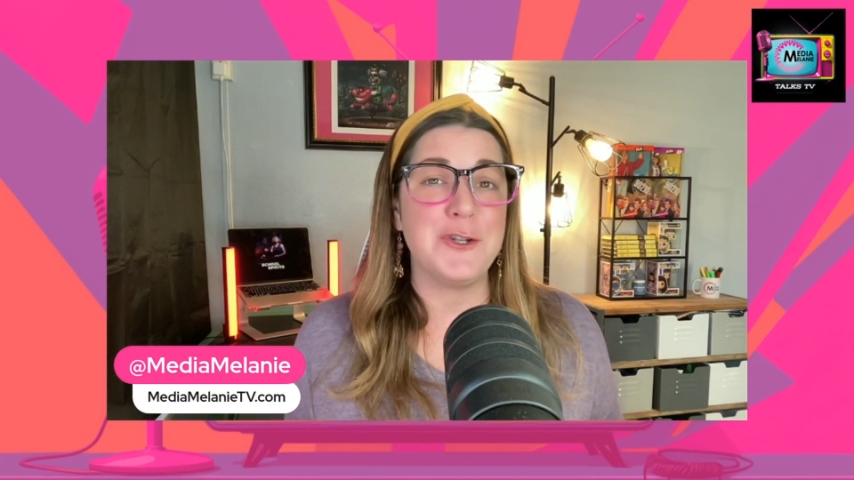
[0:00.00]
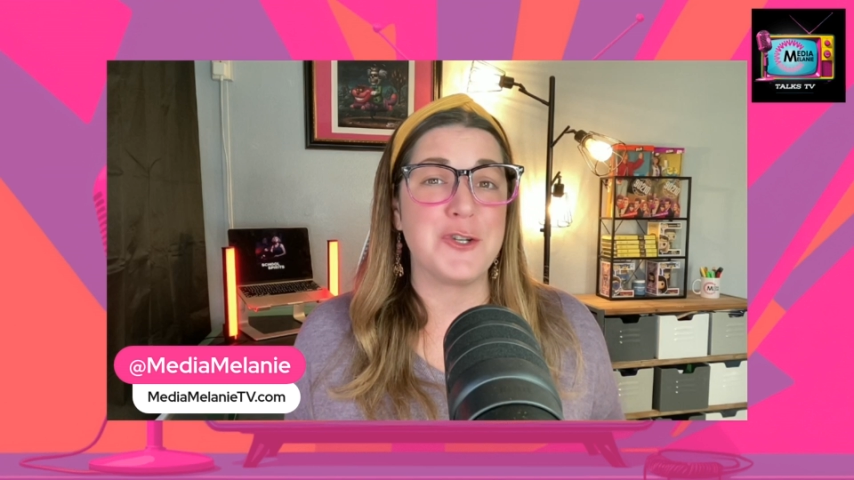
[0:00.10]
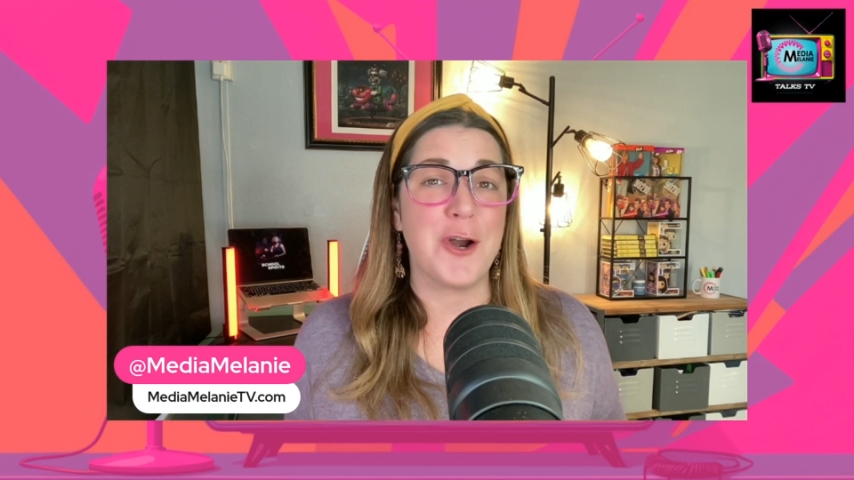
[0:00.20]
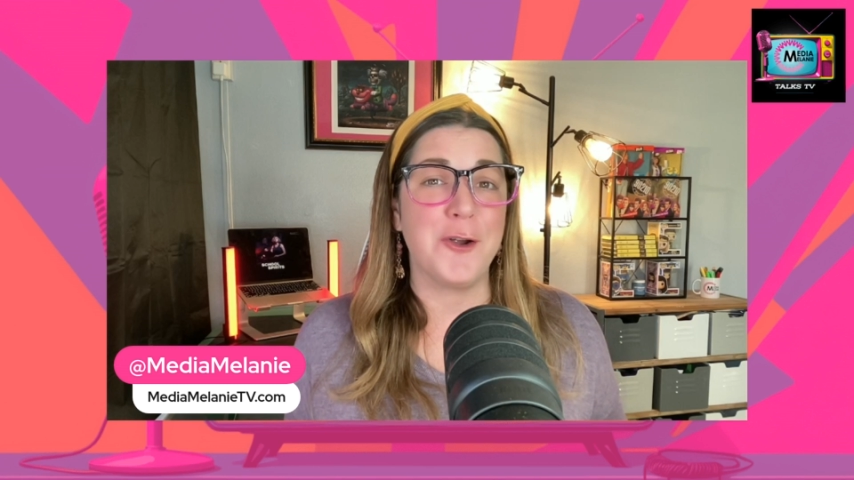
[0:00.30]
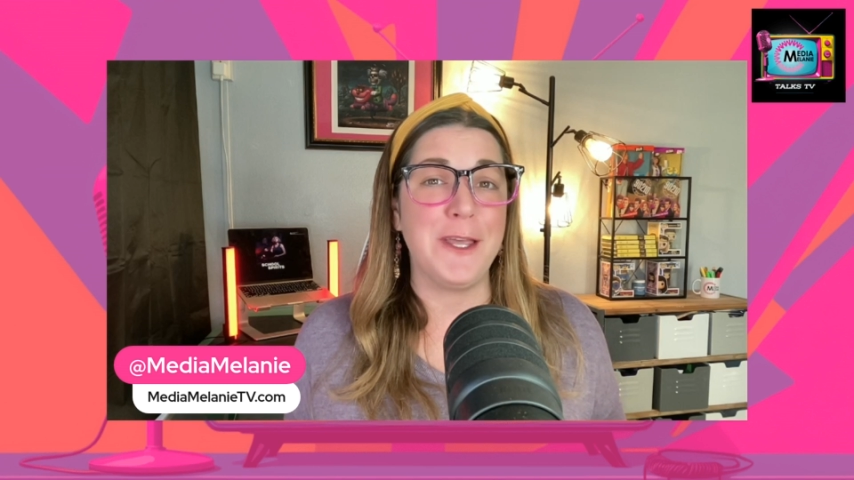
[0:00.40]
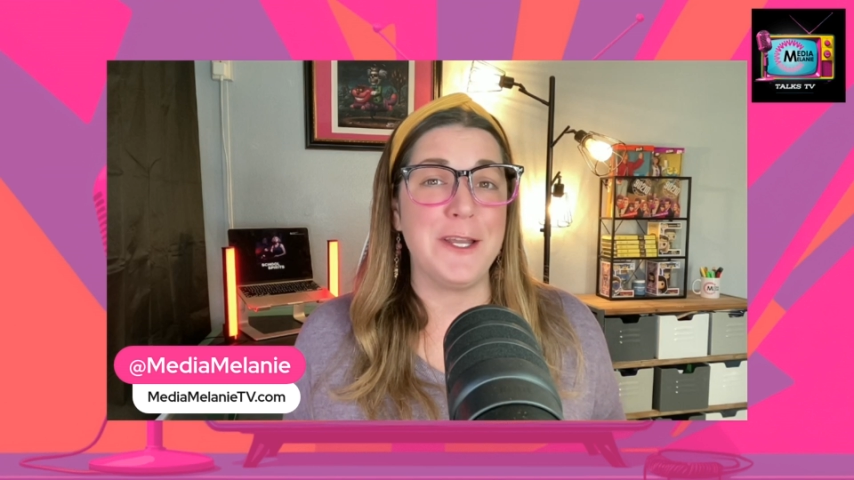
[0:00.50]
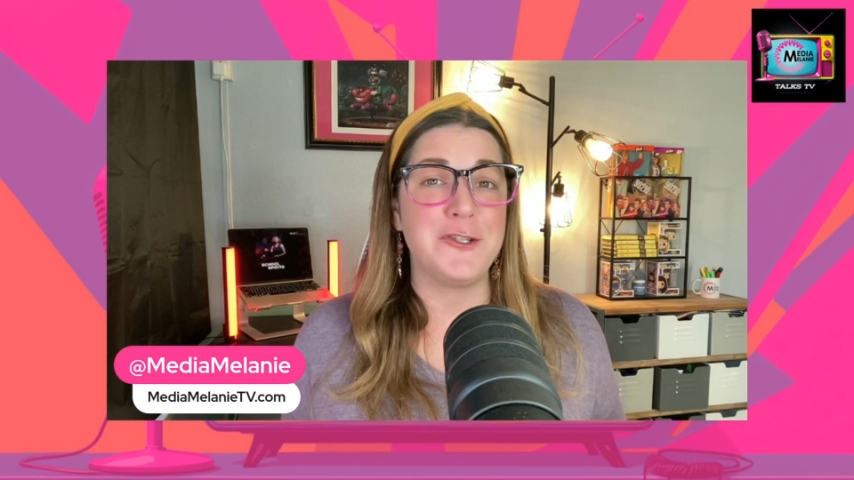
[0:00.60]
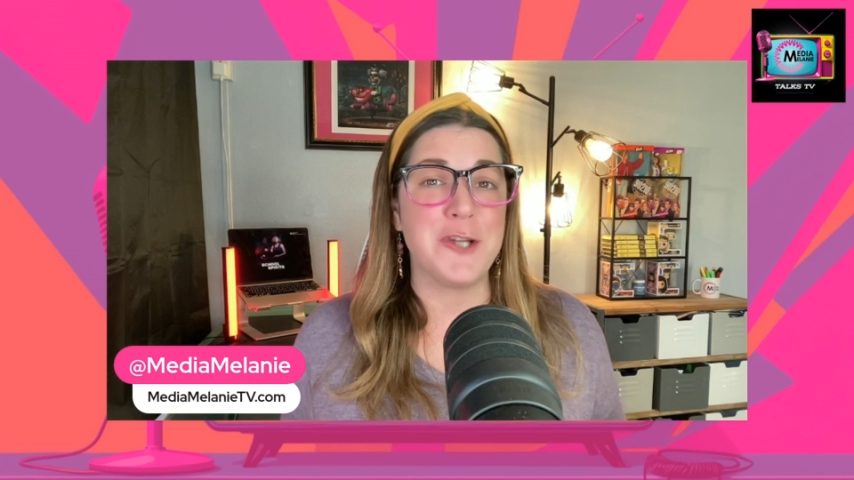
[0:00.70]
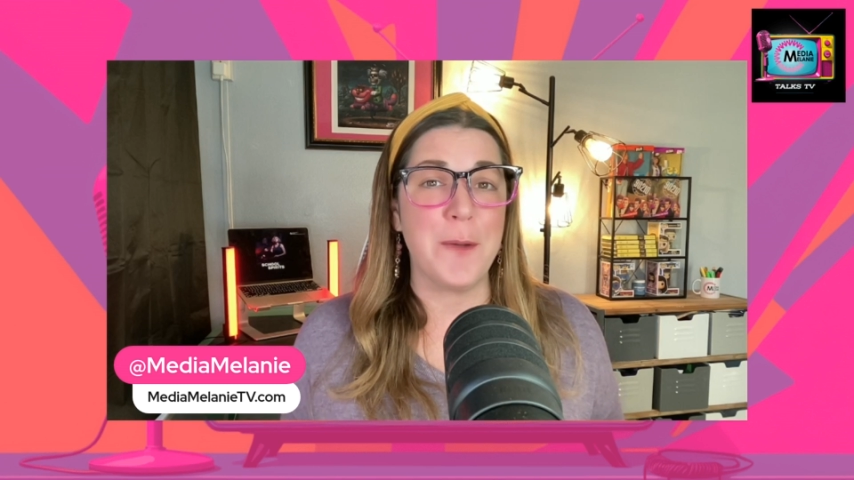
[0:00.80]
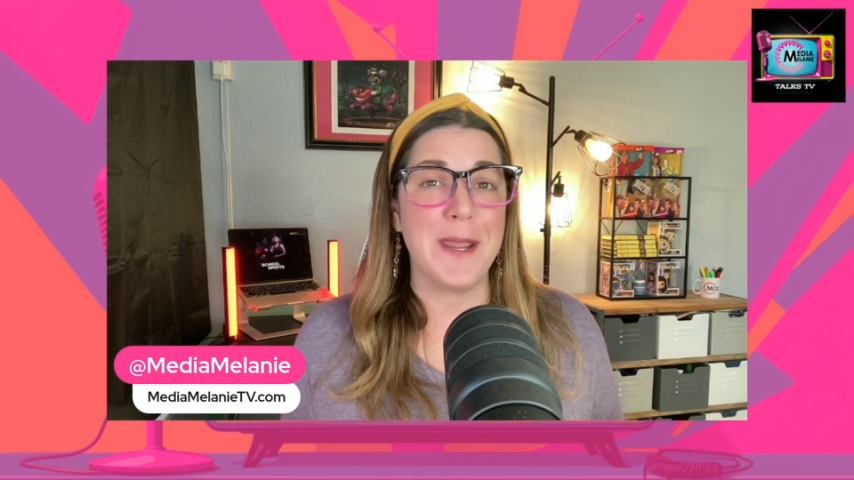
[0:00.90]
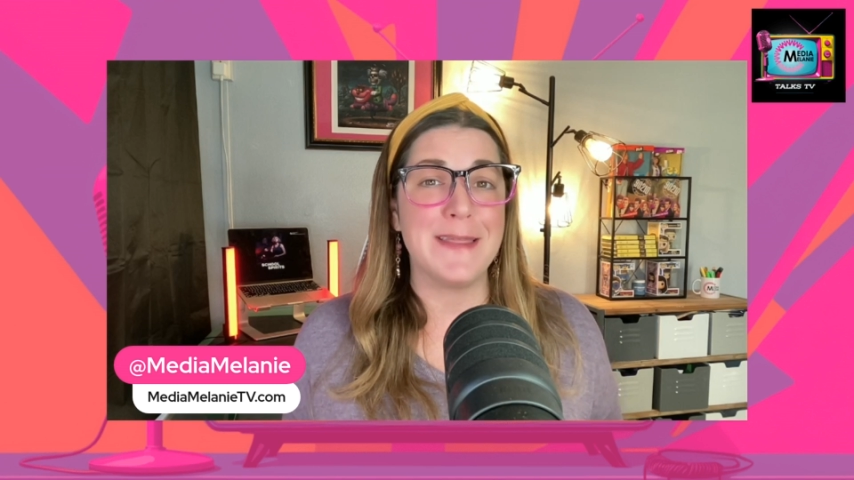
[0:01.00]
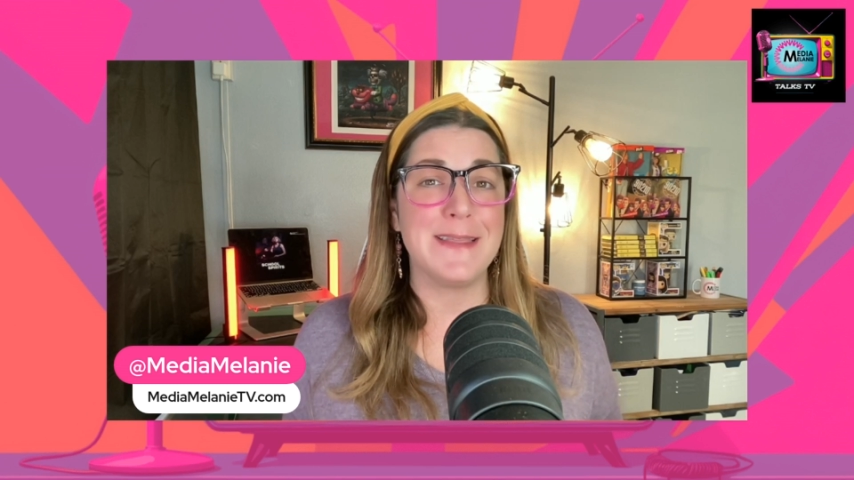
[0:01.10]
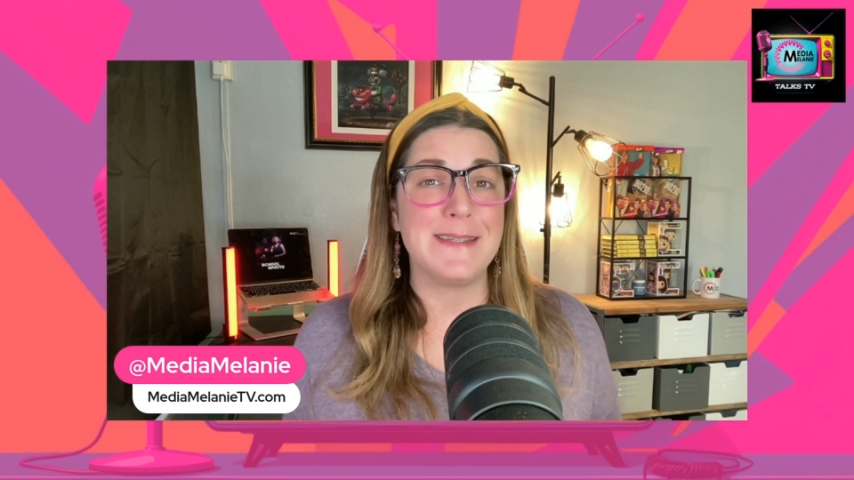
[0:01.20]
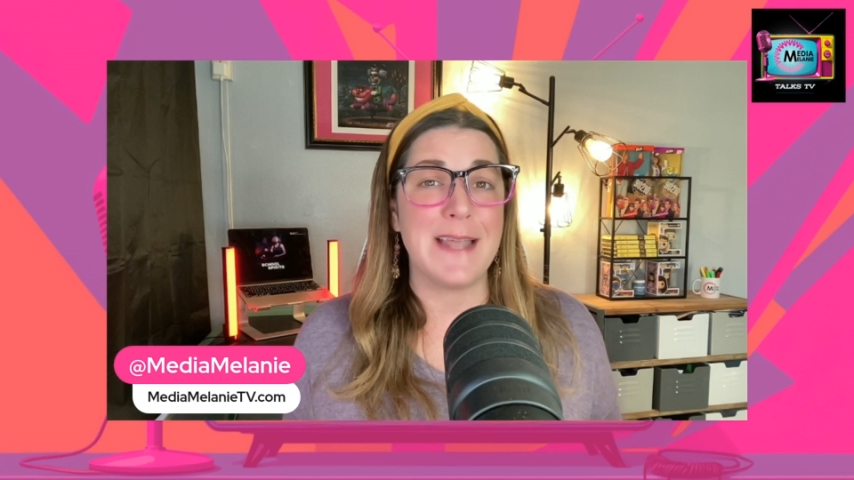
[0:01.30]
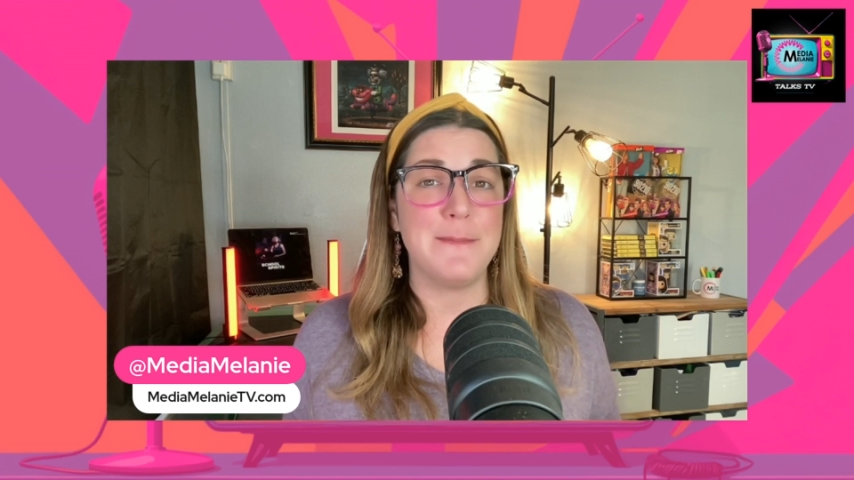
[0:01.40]
and Charlie showing at
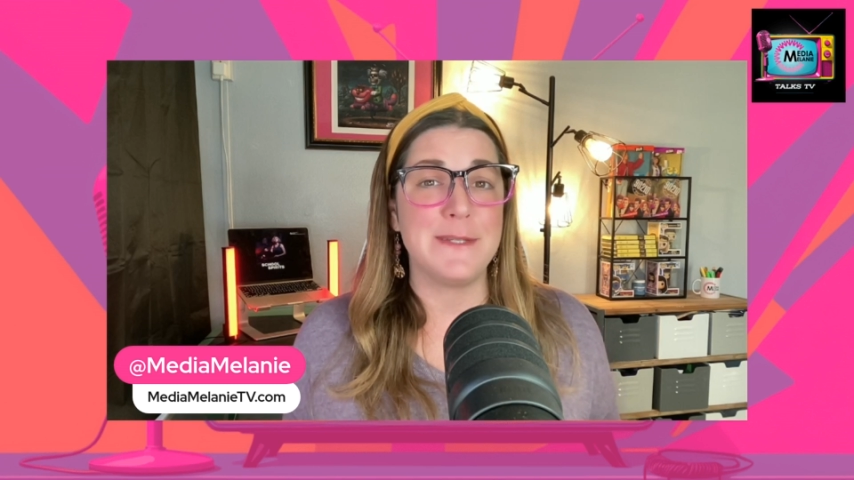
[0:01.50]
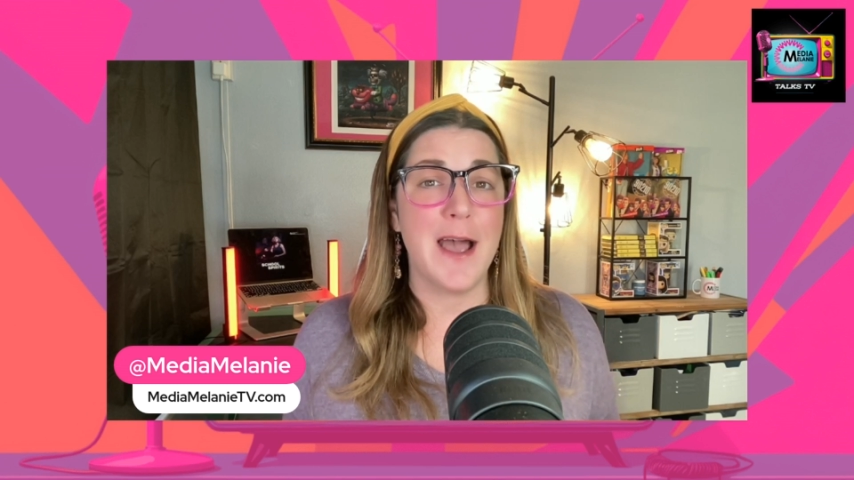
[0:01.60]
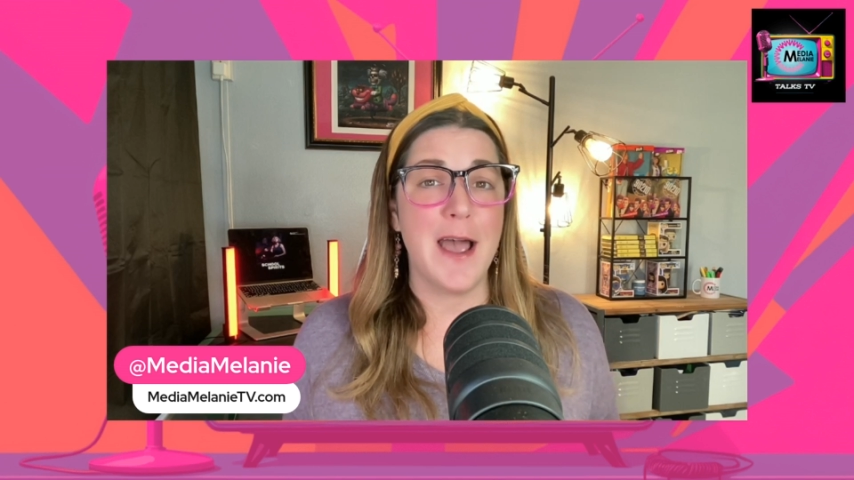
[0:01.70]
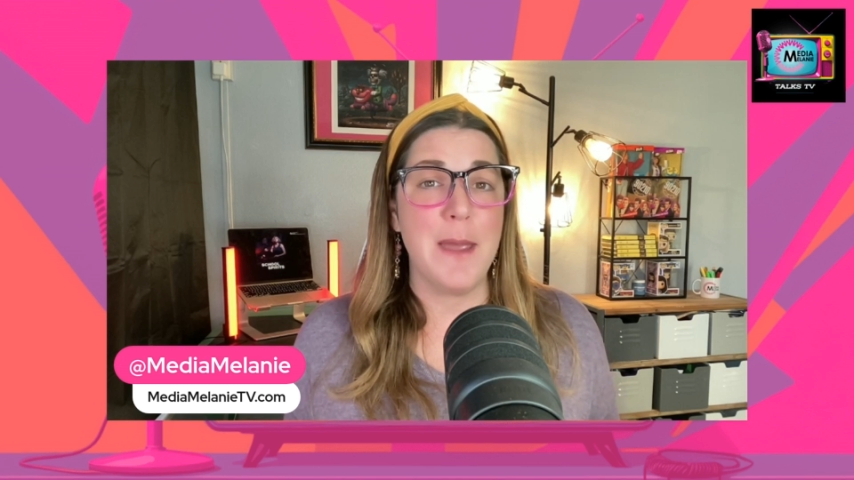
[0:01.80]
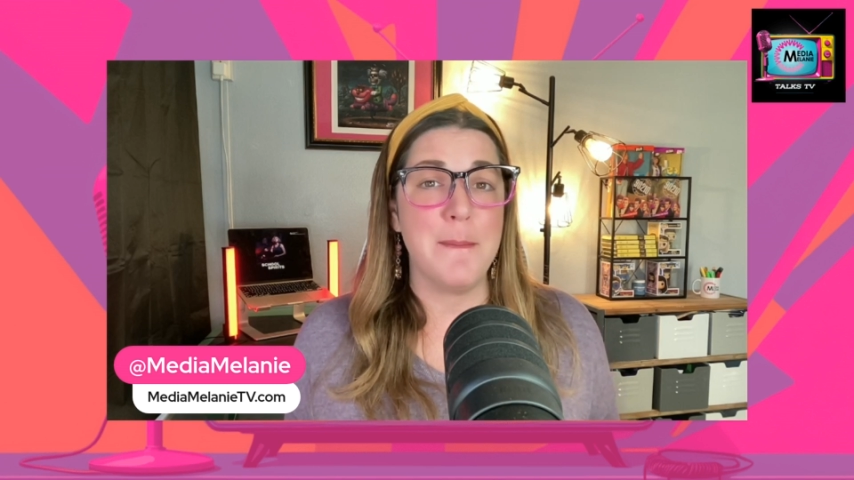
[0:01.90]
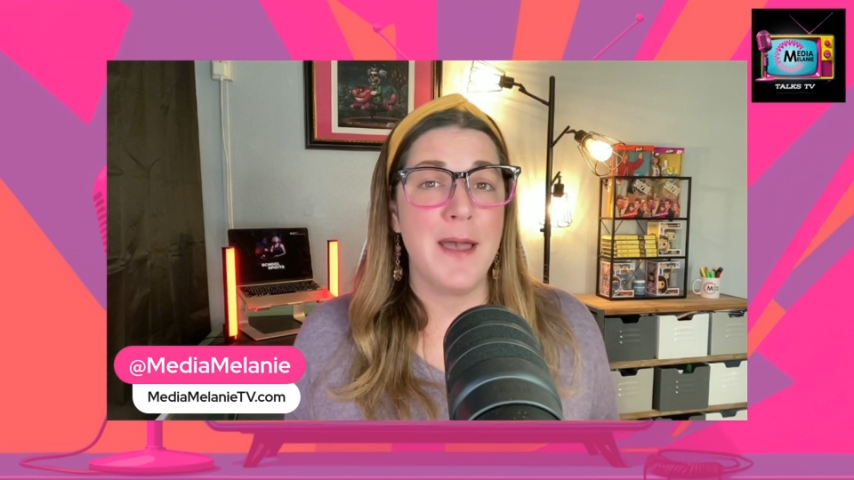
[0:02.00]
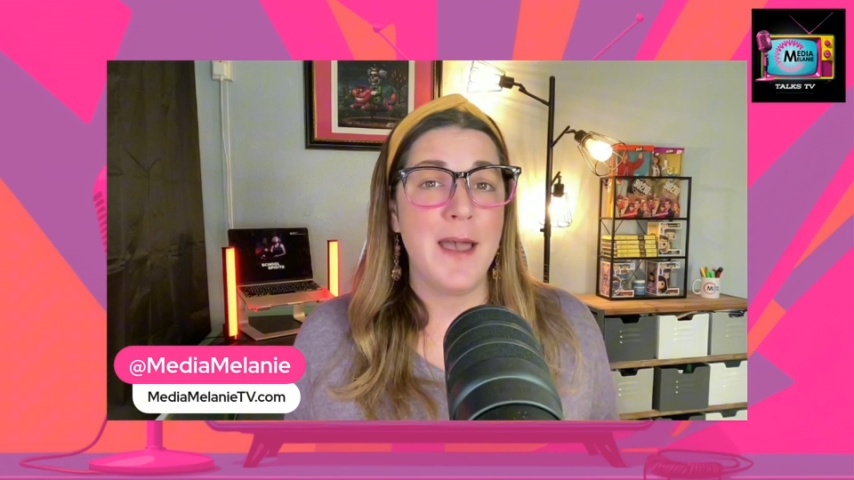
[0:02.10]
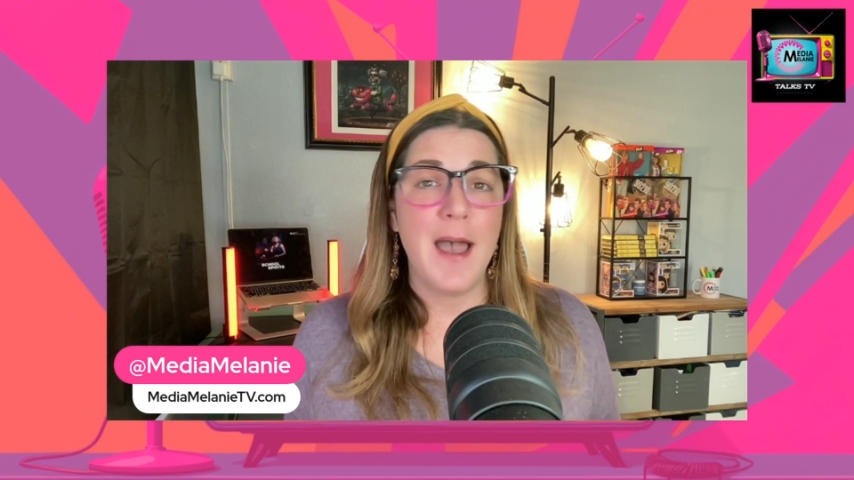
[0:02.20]
the same time,